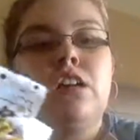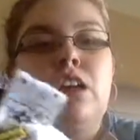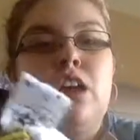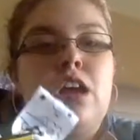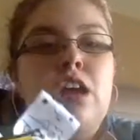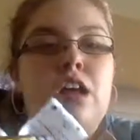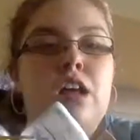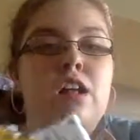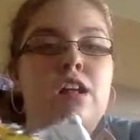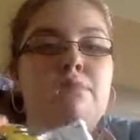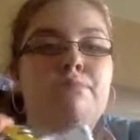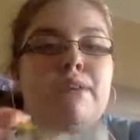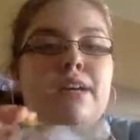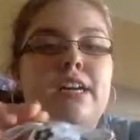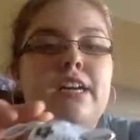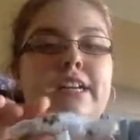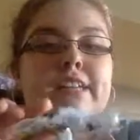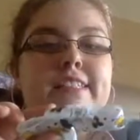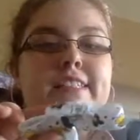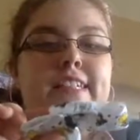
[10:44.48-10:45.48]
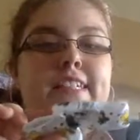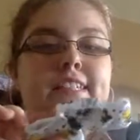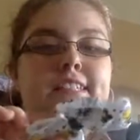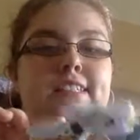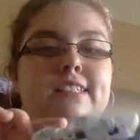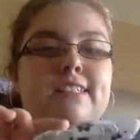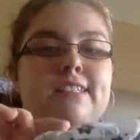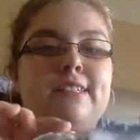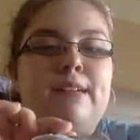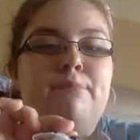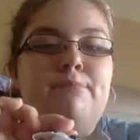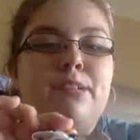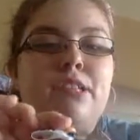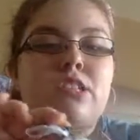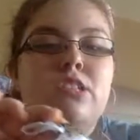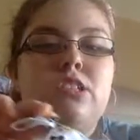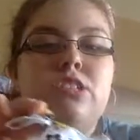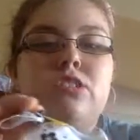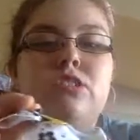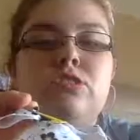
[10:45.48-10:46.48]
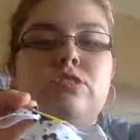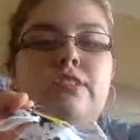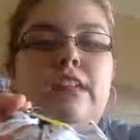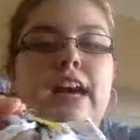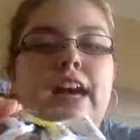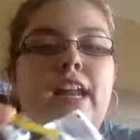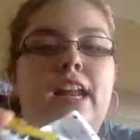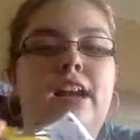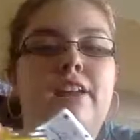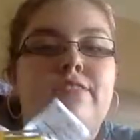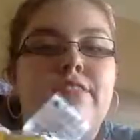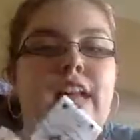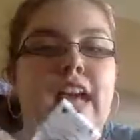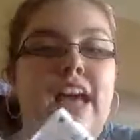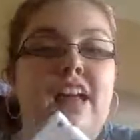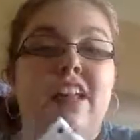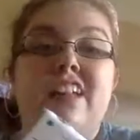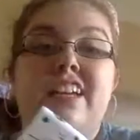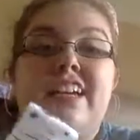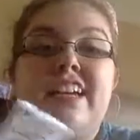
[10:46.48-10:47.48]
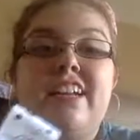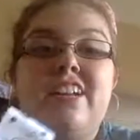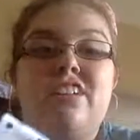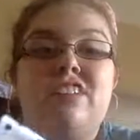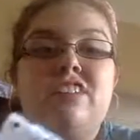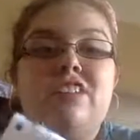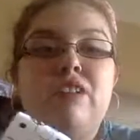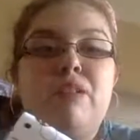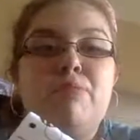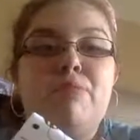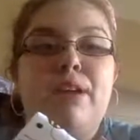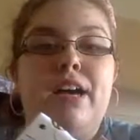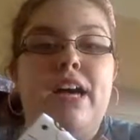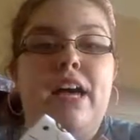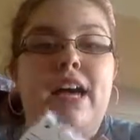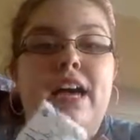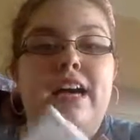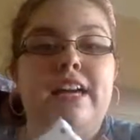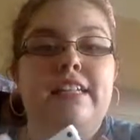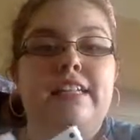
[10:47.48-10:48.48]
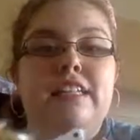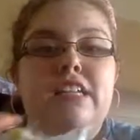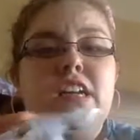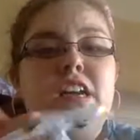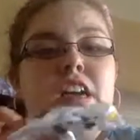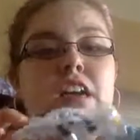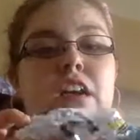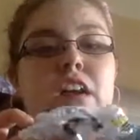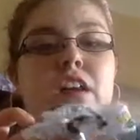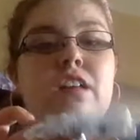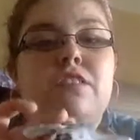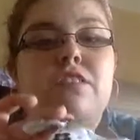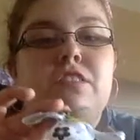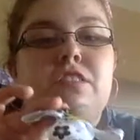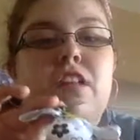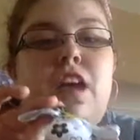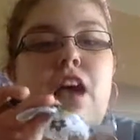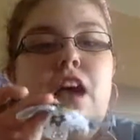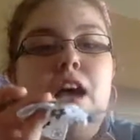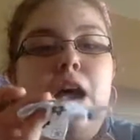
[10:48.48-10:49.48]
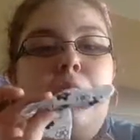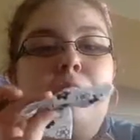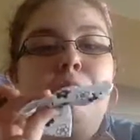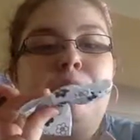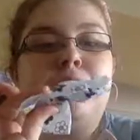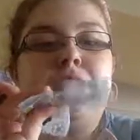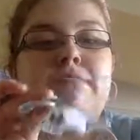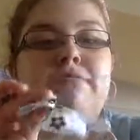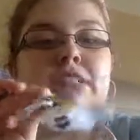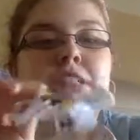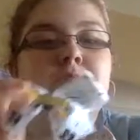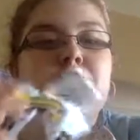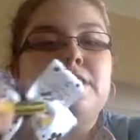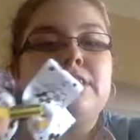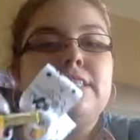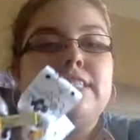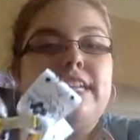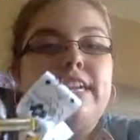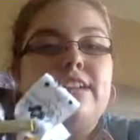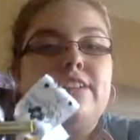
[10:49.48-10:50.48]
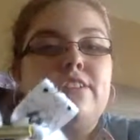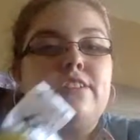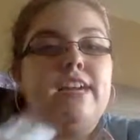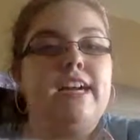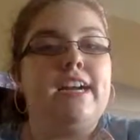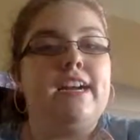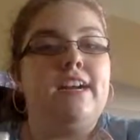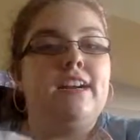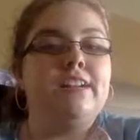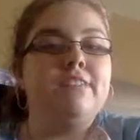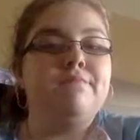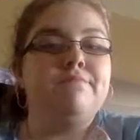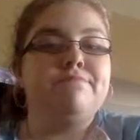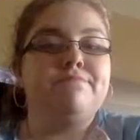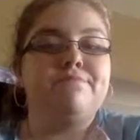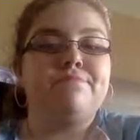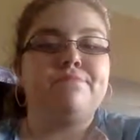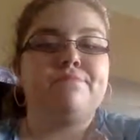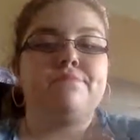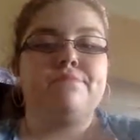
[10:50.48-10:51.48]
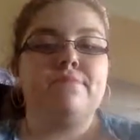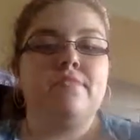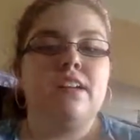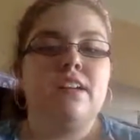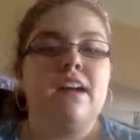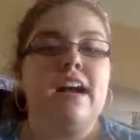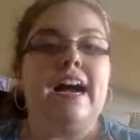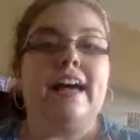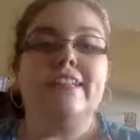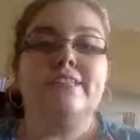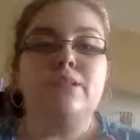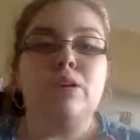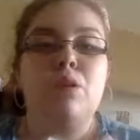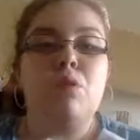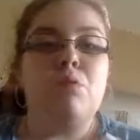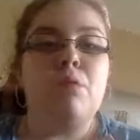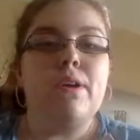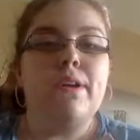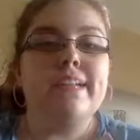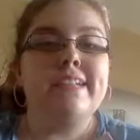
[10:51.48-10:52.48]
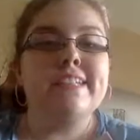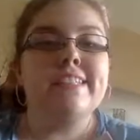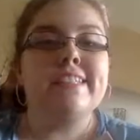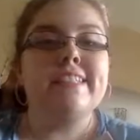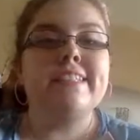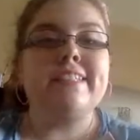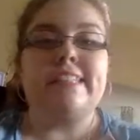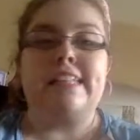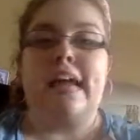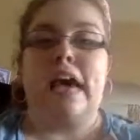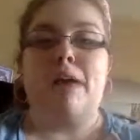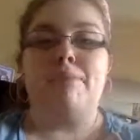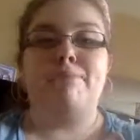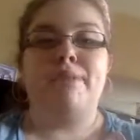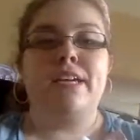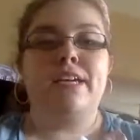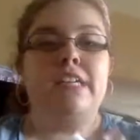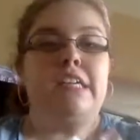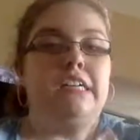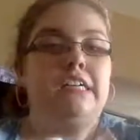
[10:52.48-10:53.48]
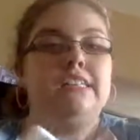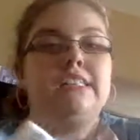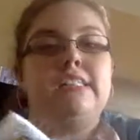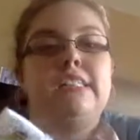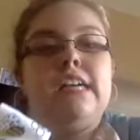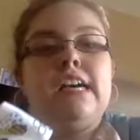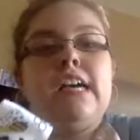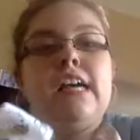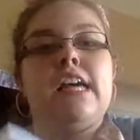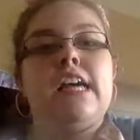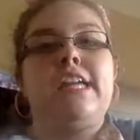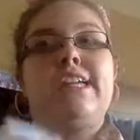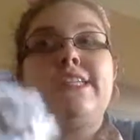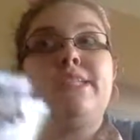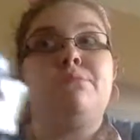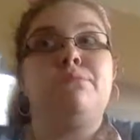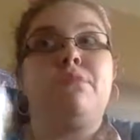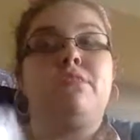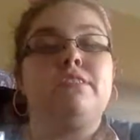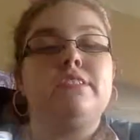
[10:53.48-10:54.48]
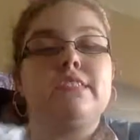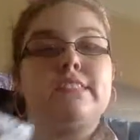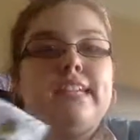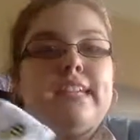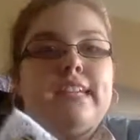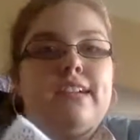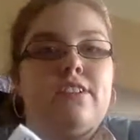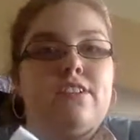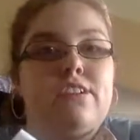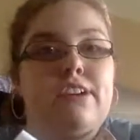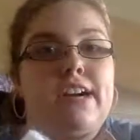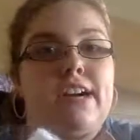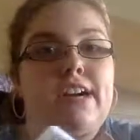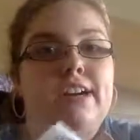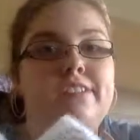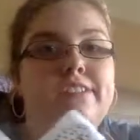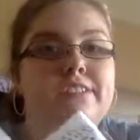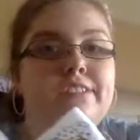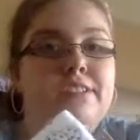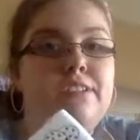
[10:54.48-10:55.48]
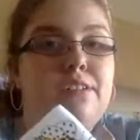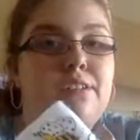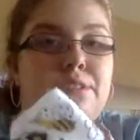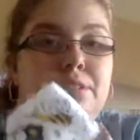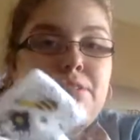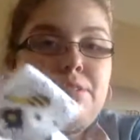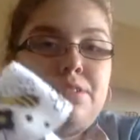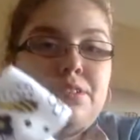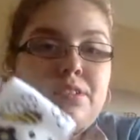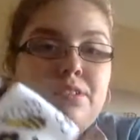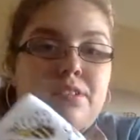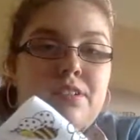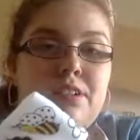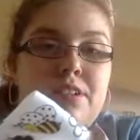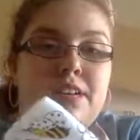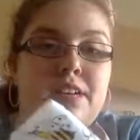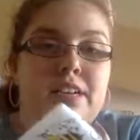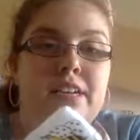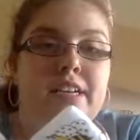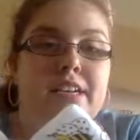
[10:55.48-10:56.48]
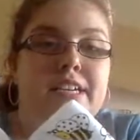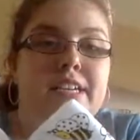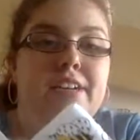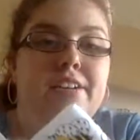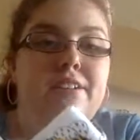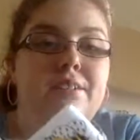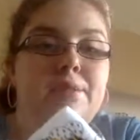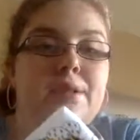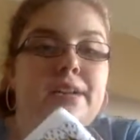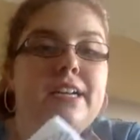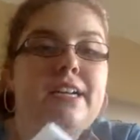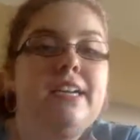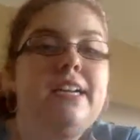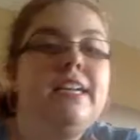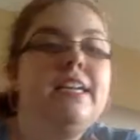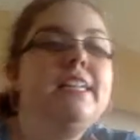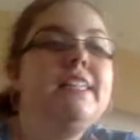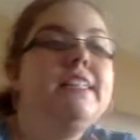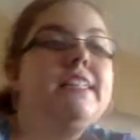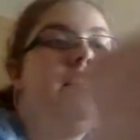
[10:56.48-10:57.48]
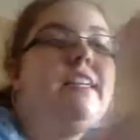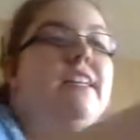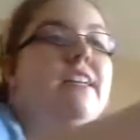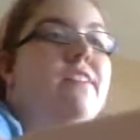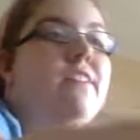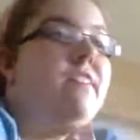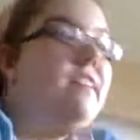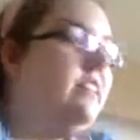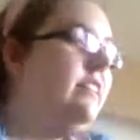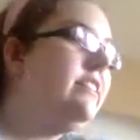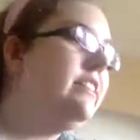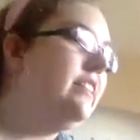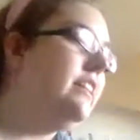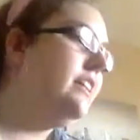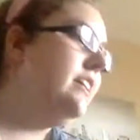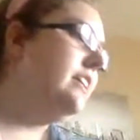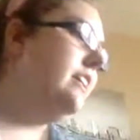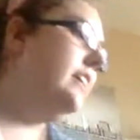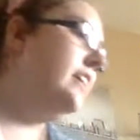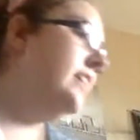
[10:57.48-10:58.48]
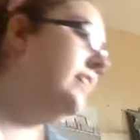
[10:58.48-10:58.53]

because it's similar to that of an alligator clip and I believe this will stay in her hair. I don't want anything snapping because it just won't stay in her hair. So here what it is. Here is it and